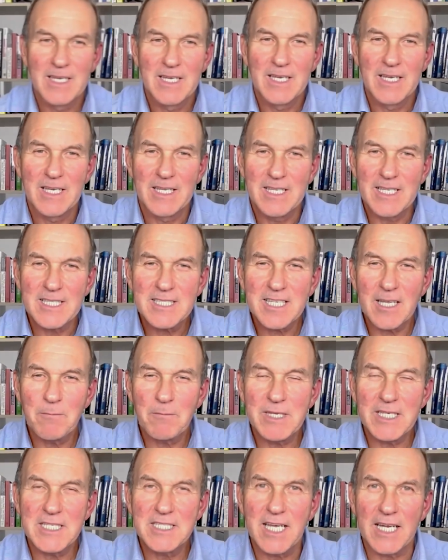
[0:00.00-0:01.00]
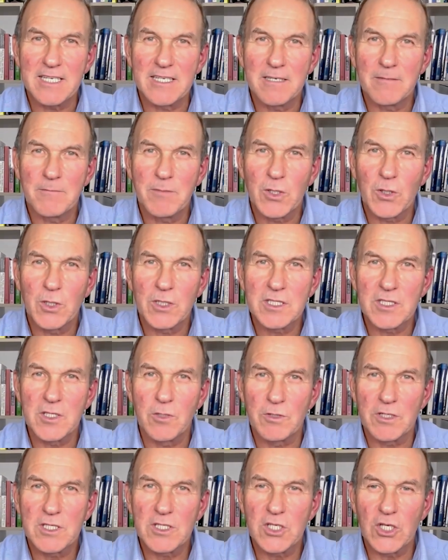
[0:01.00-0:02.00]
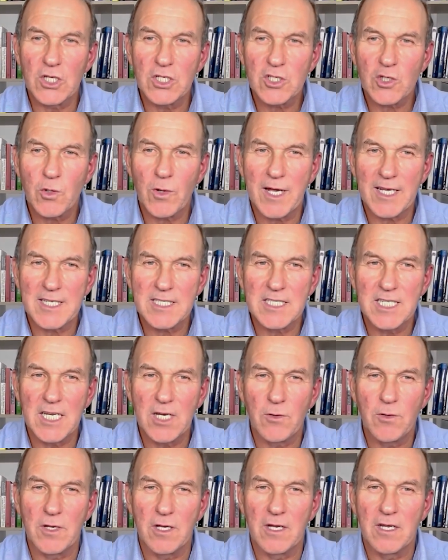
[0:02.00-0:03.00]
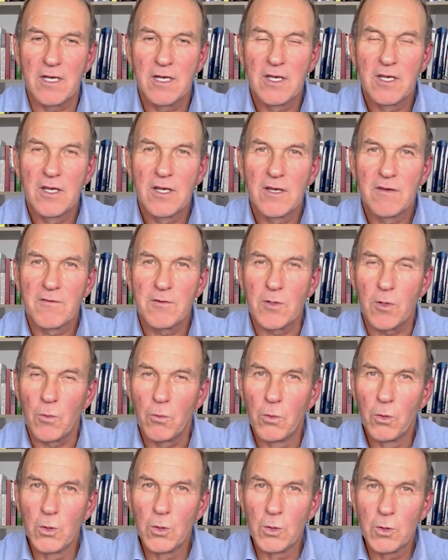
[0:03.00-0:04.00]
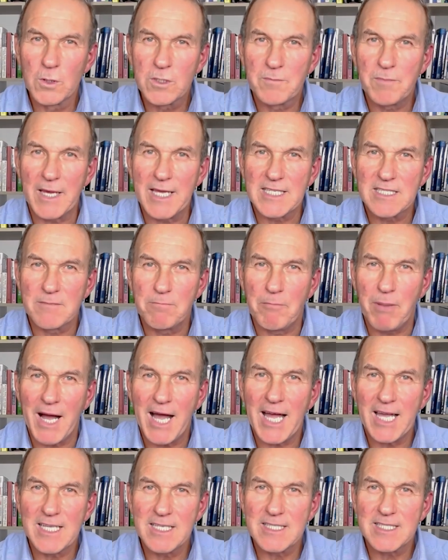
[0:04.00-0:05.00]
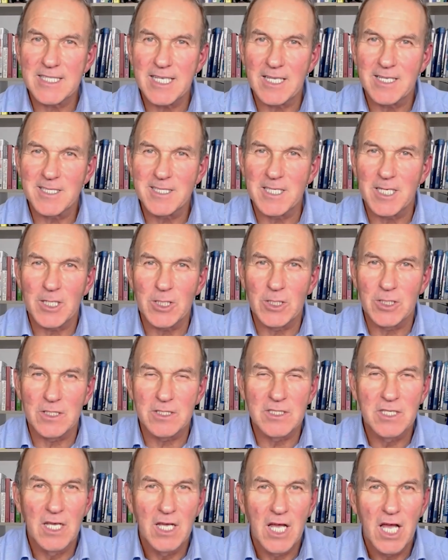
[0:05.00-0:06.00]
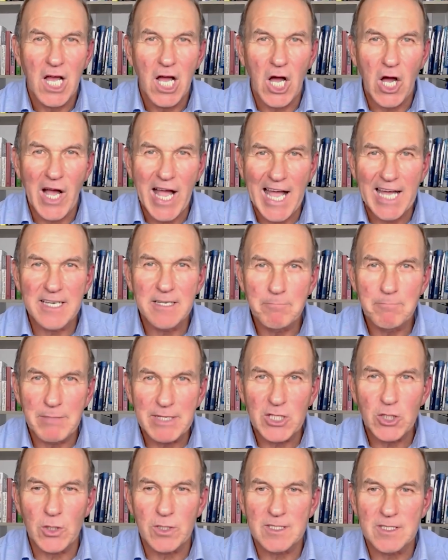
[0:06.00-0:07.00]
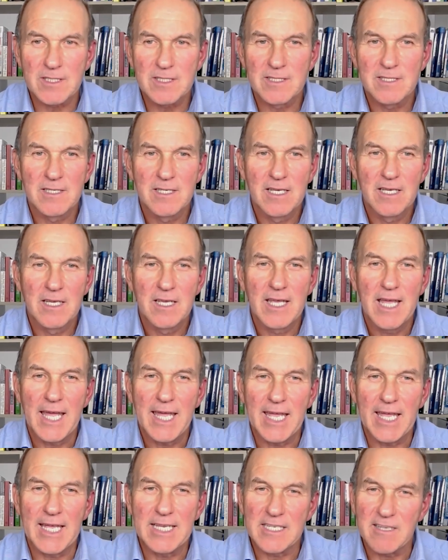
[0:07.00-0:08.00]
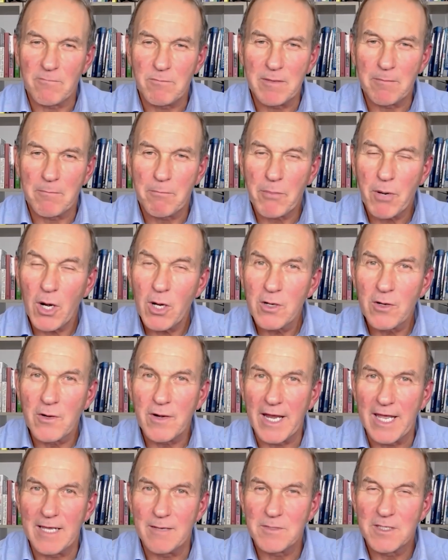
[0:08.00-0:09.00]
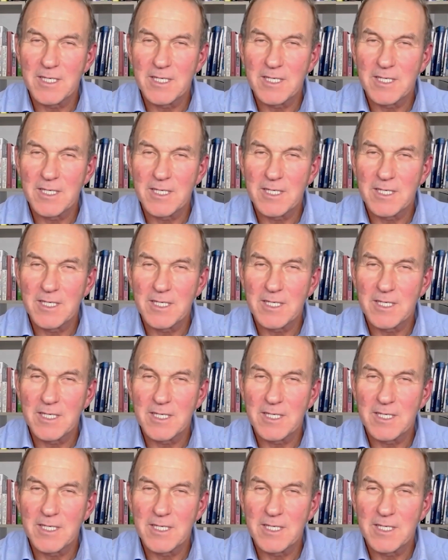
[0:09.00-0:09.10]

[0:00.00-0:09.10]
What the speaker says: This can be done because the research criteria for the rules-based buy and sell signals are unambiguous and have been programmed